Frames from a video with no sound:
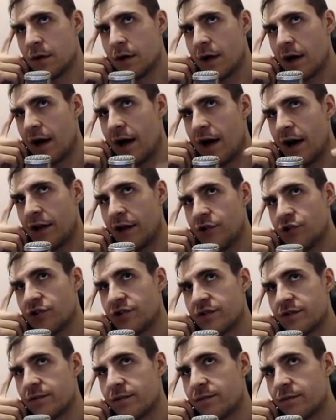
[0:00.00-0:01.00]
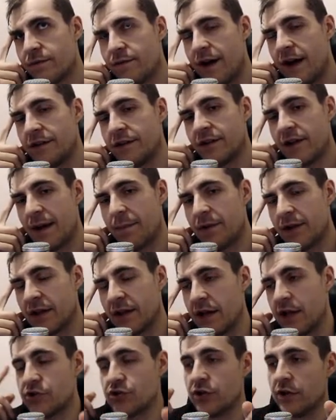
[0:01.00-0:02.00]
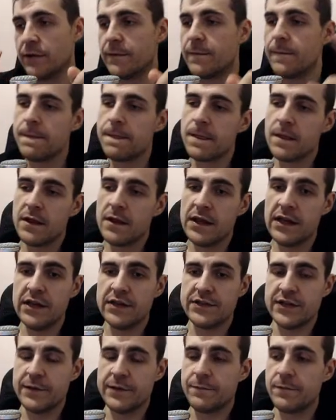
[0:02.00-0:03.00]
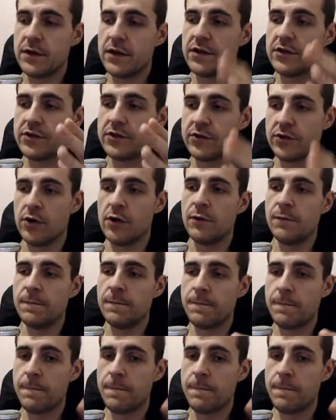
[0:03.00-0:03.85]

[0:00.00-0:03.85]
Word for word: I just found an application. Easy. So